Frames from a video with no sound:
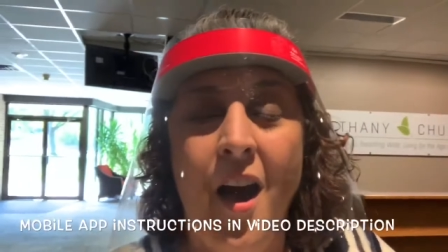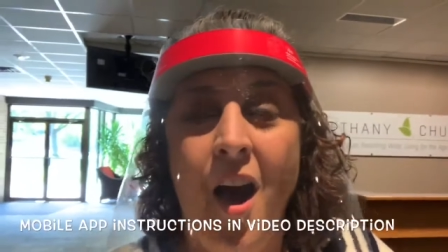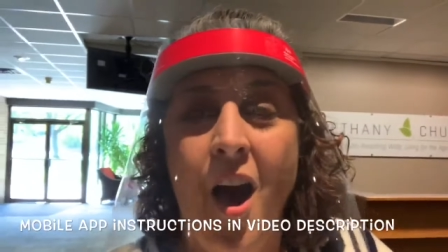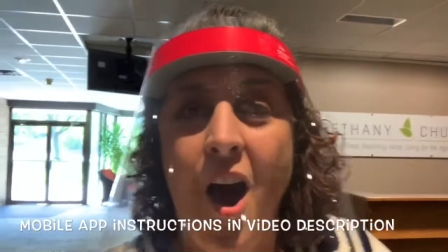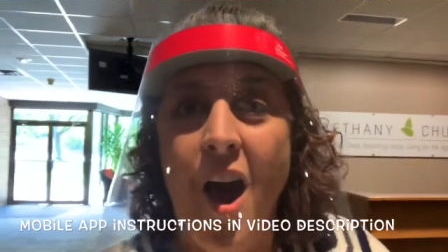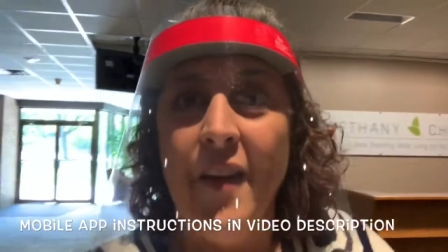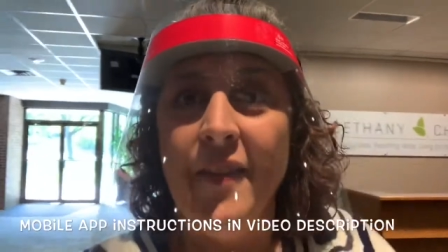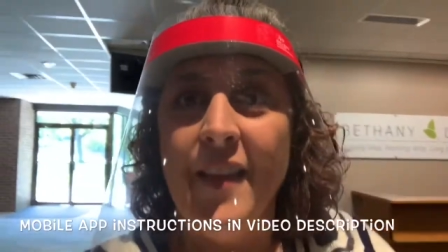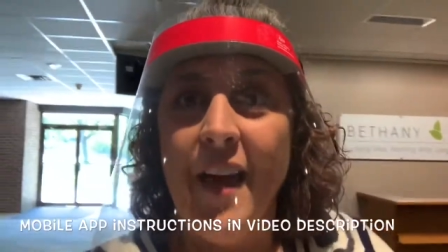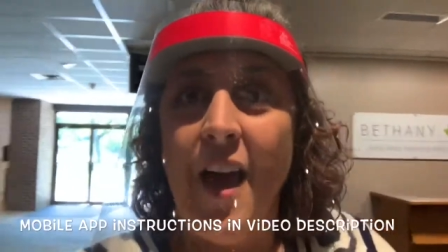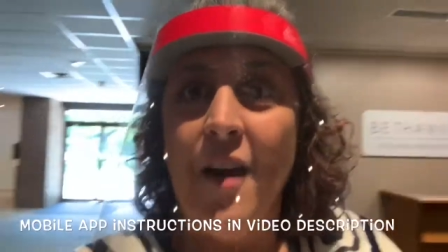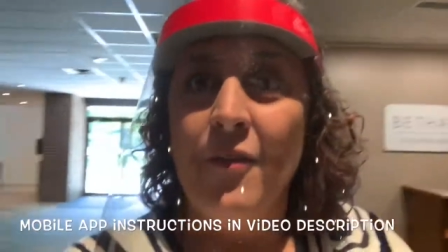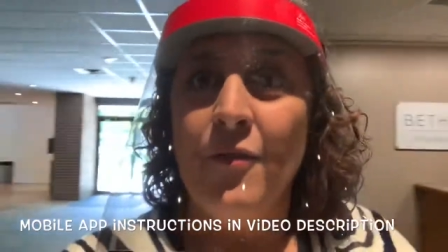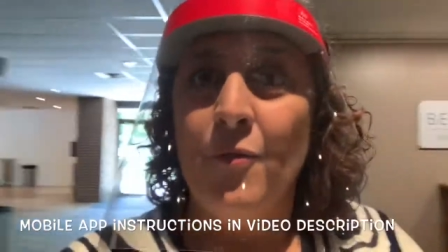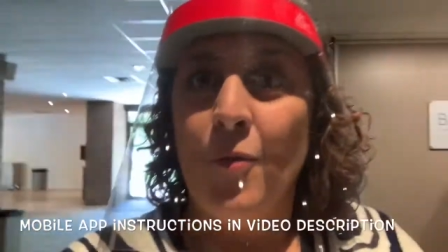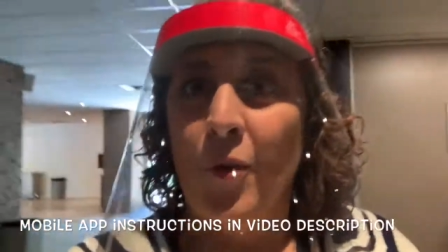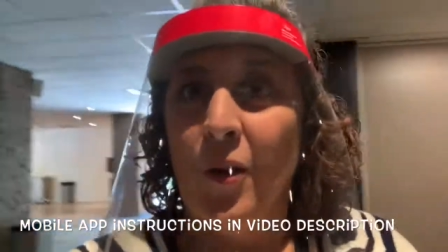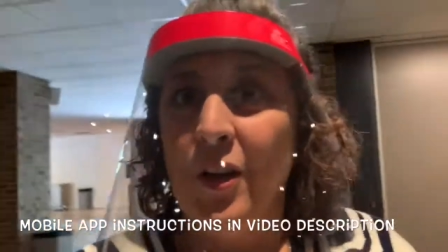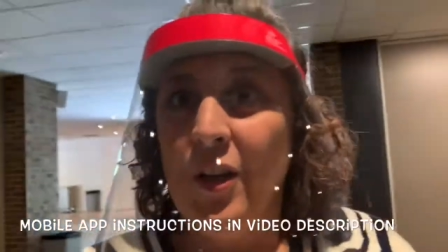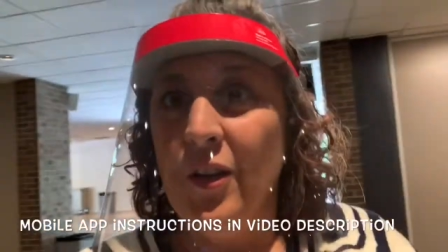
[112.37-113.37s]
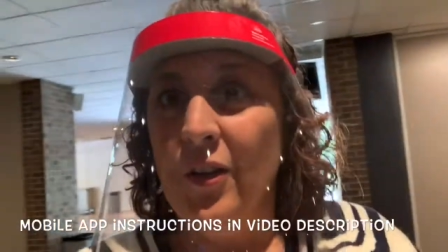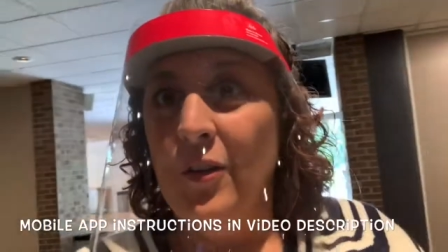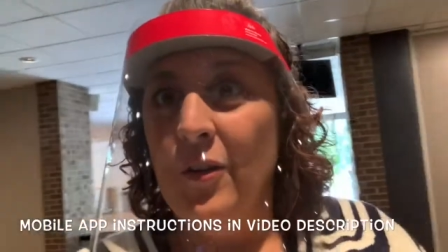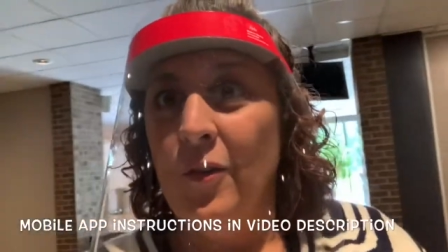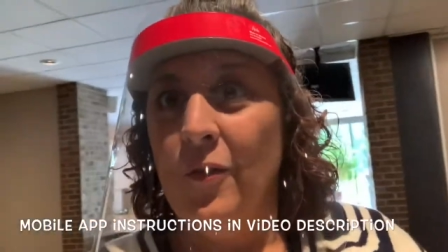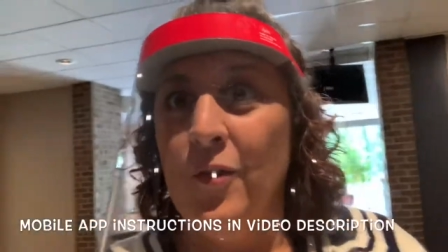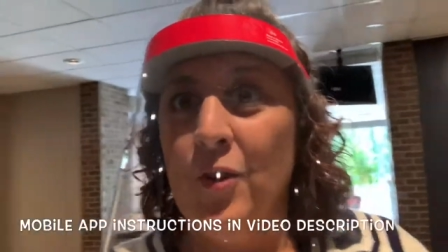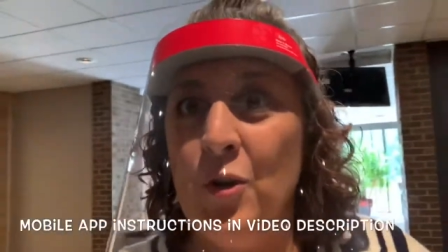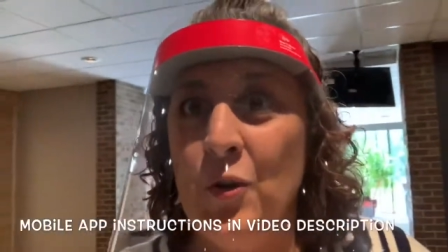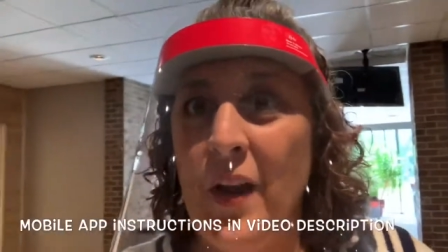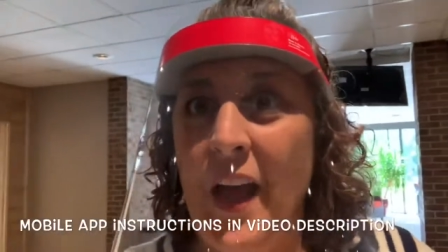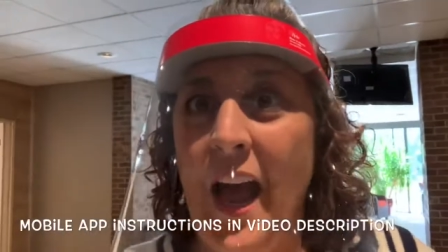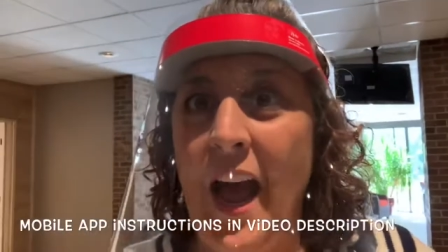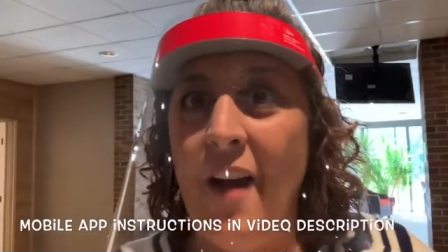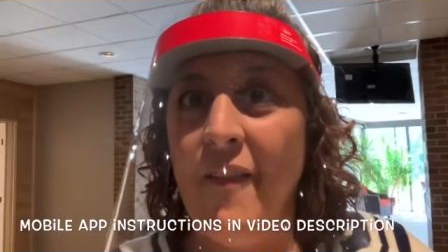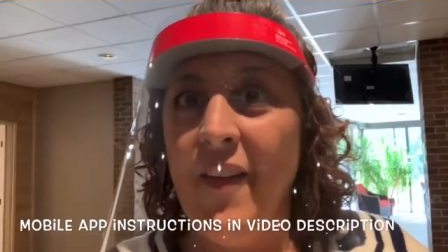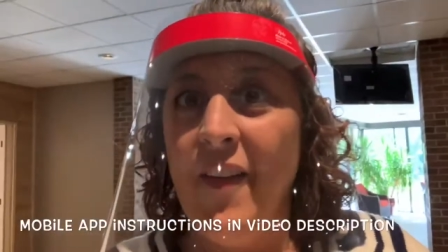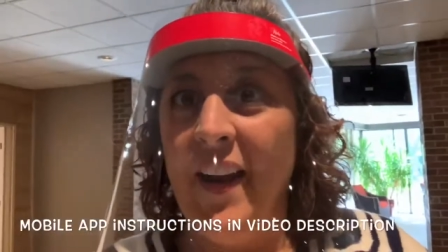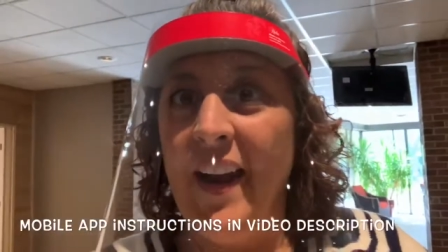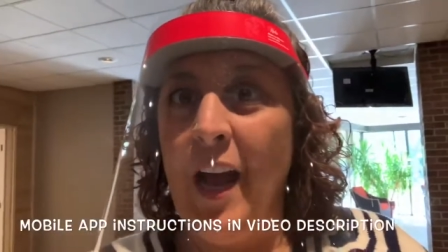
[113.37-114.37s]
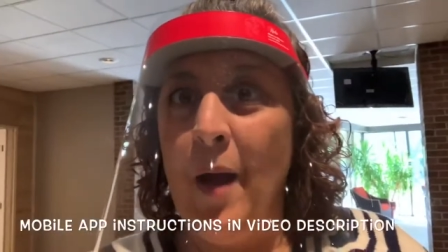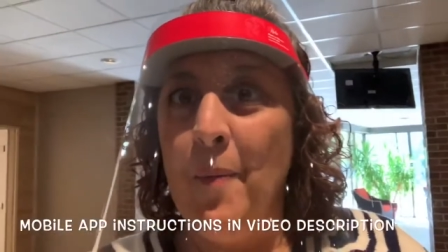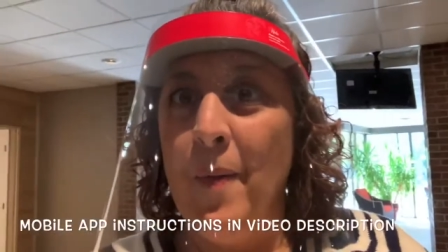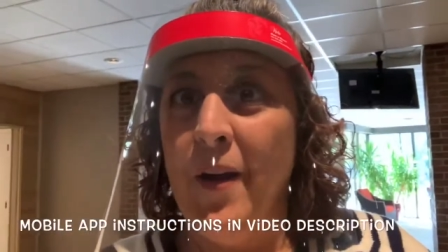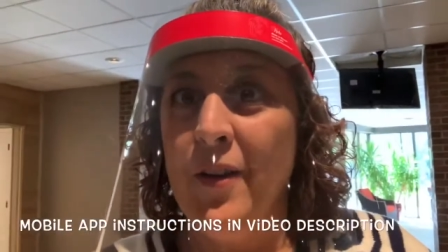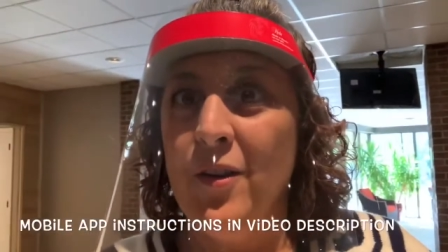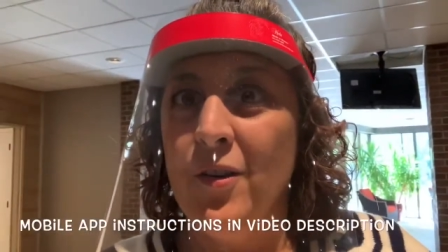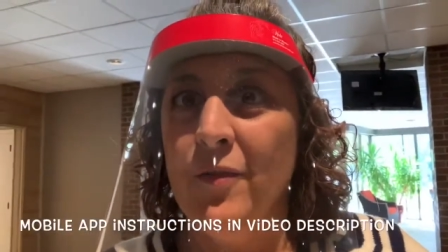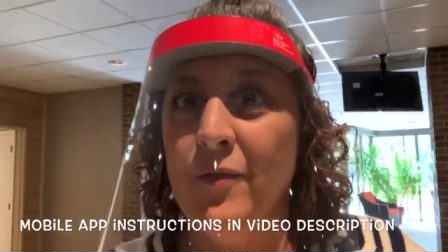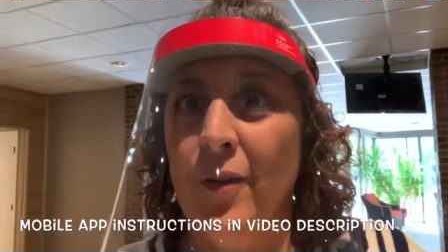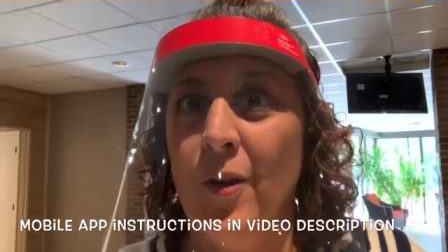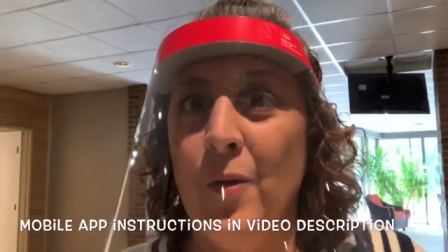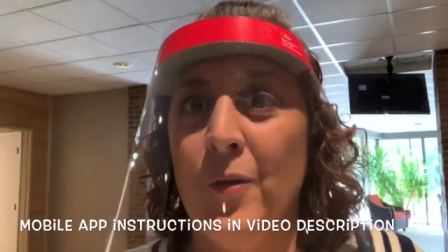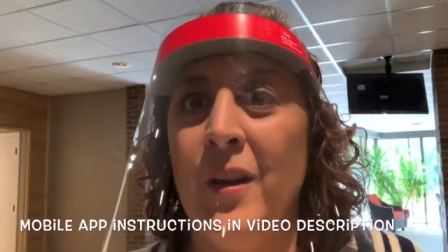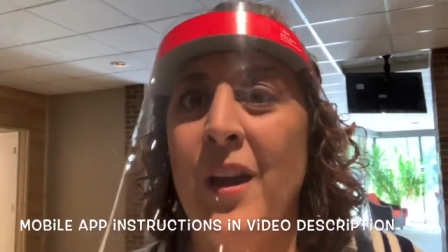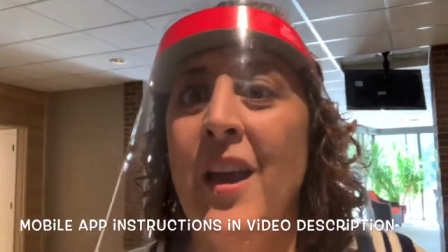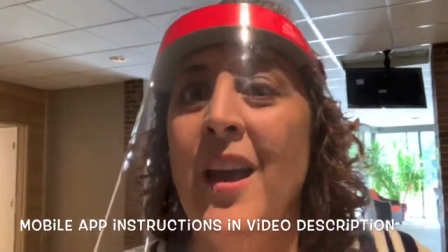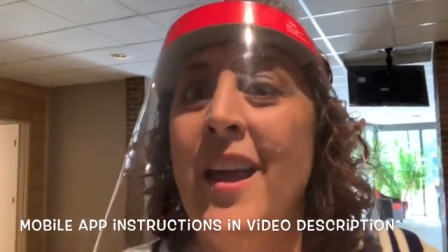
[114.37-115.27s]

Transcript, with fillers: on that for you, for you to have that app on your phone.